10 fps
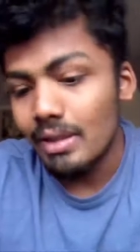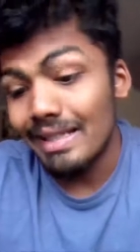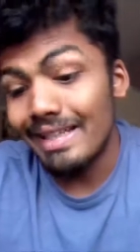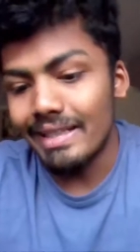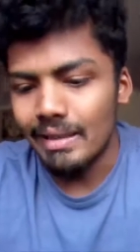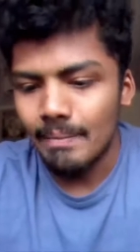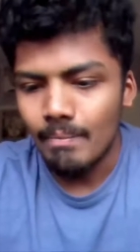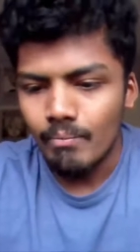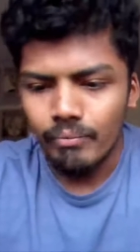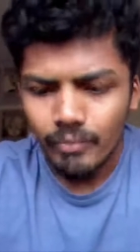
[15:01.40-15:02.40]
clearly
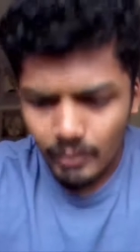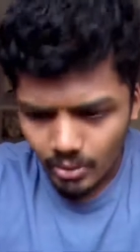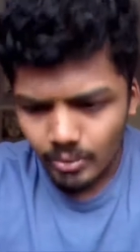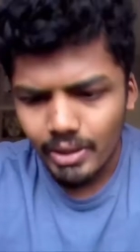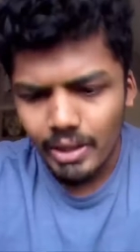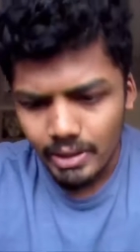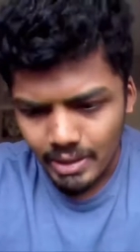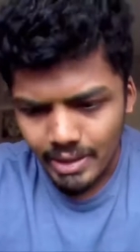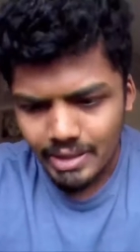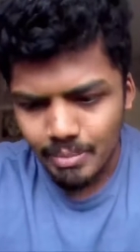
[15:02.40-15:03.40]
okay
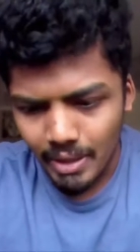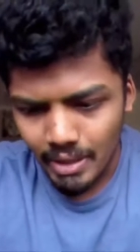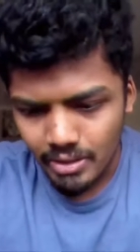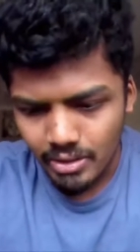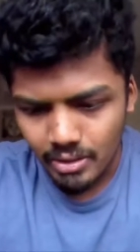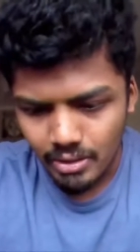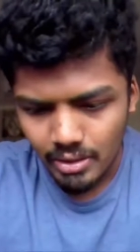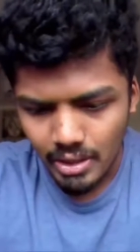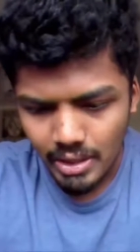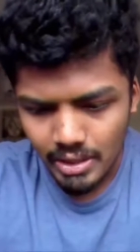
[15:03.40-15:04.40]
the next page
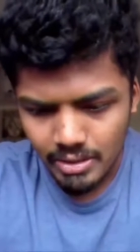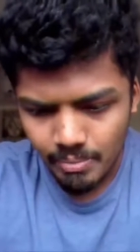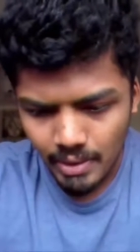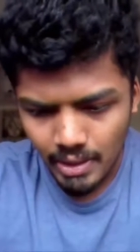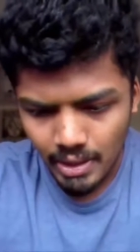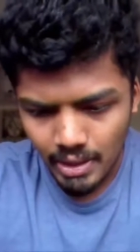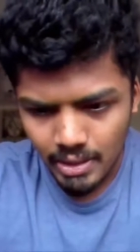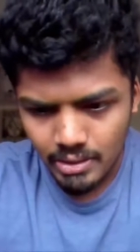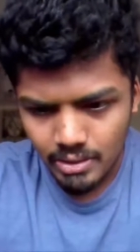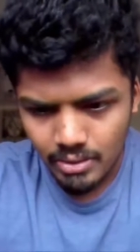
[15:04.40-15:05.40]
the next
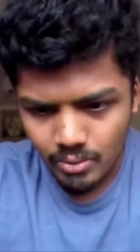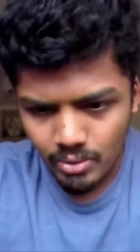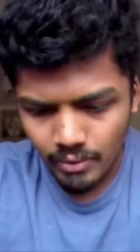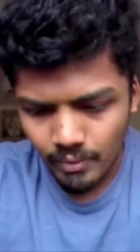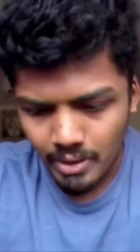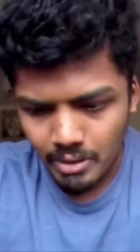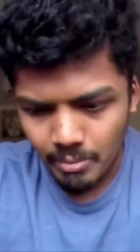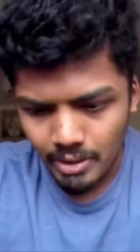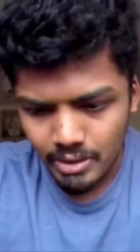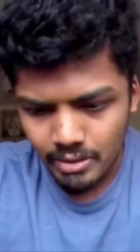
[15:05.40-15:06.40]
page is not the final
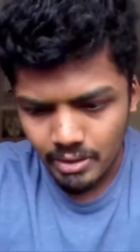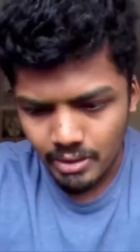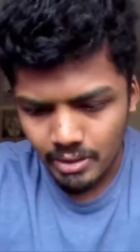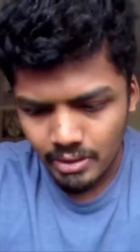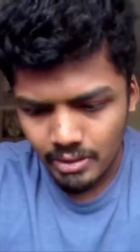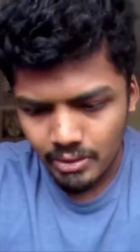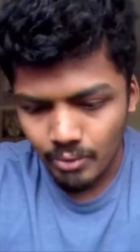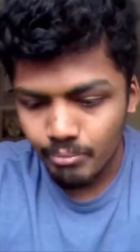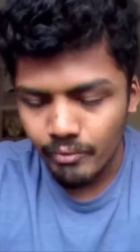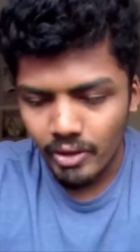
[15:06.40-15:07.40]
page is it
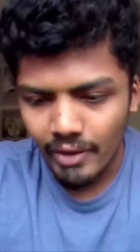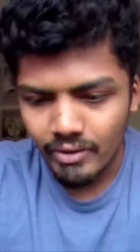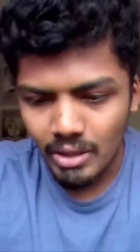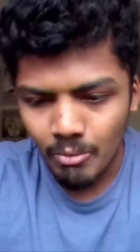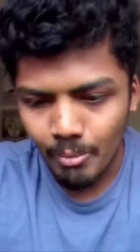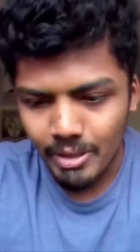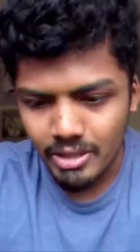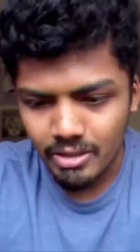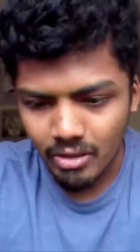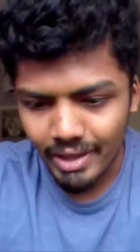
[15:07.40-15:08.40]
nope we have three more
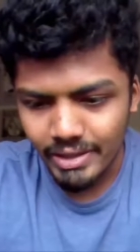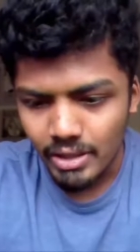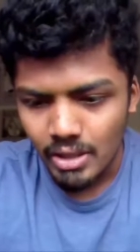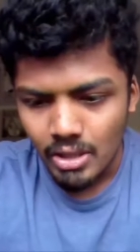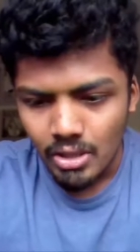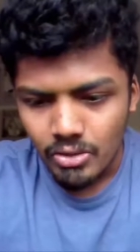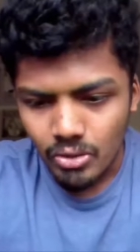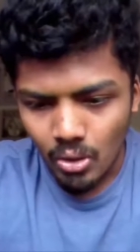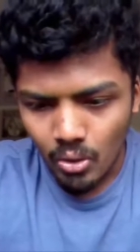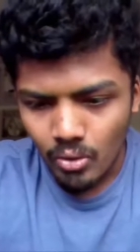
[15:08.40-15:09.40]
pages great
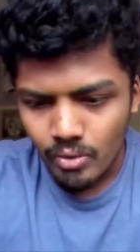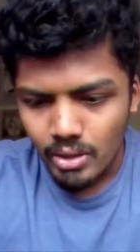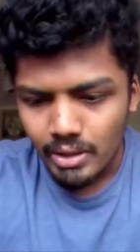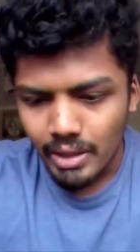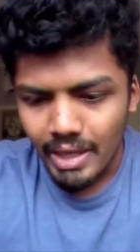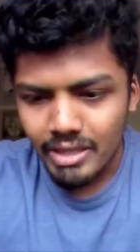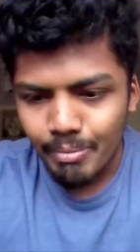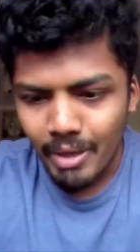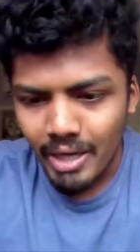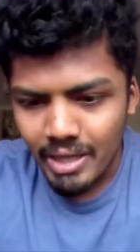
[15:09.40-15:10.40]
so the next
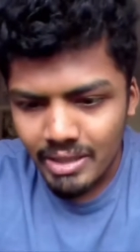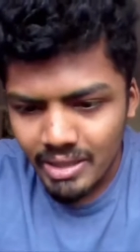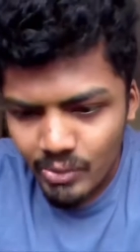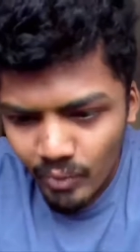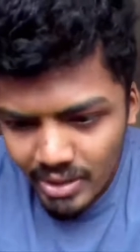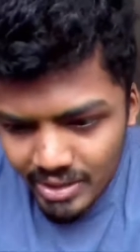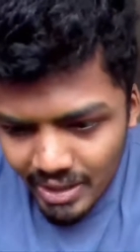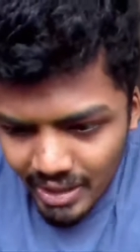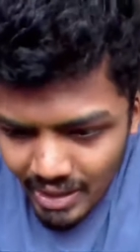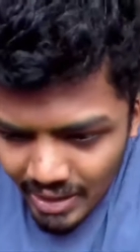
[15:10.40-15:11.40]
page is we
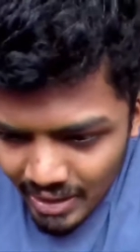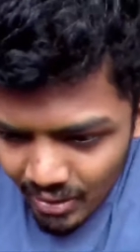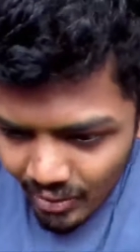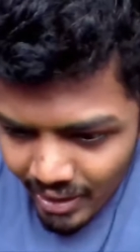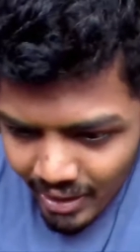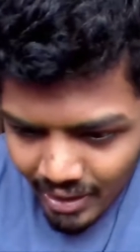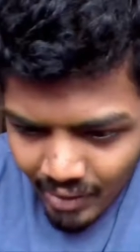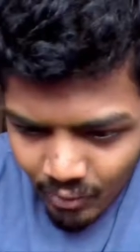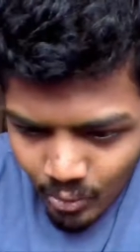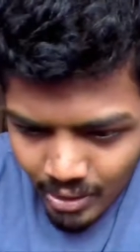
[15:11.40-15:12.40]
seeing okay
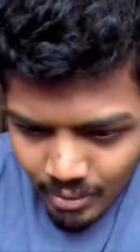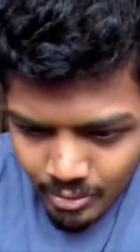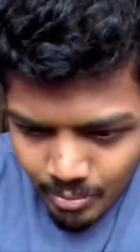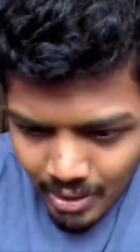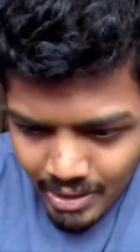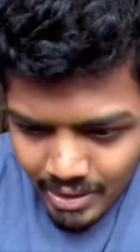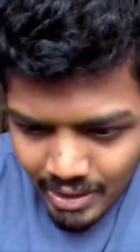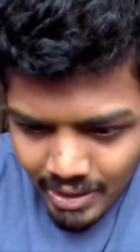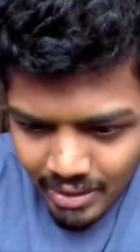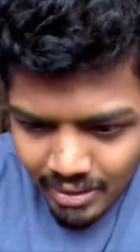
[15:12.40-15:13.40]
everyone is
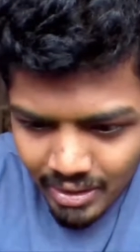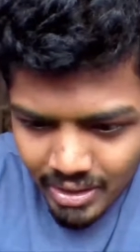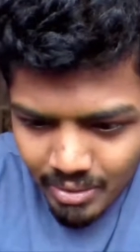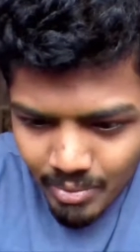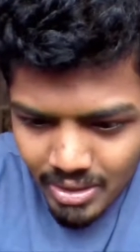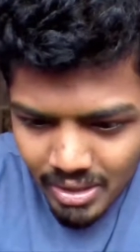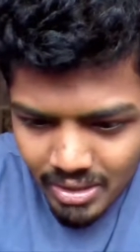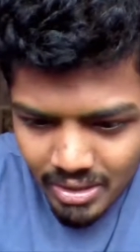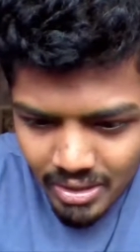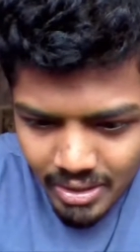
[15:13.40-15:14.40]
partying the Germa
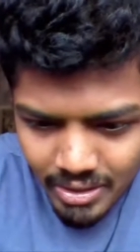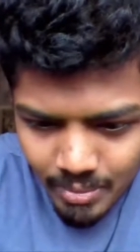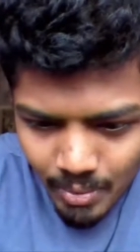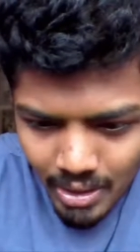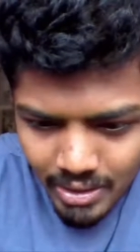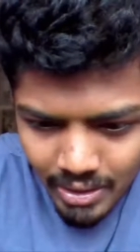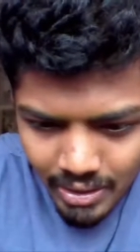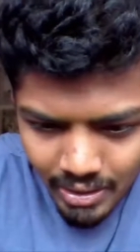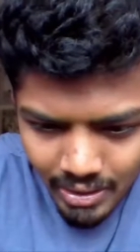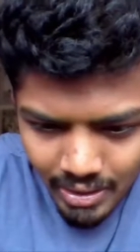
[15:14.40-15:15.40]
60 is
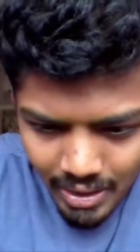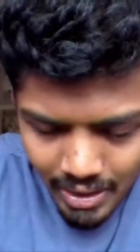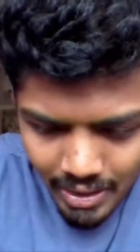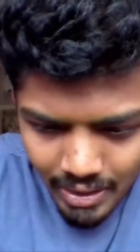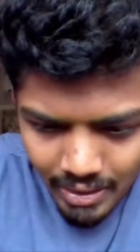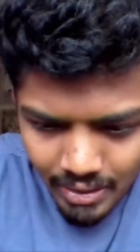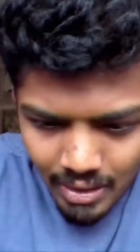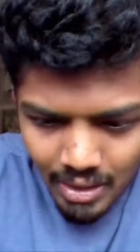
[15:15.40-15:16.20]
partying and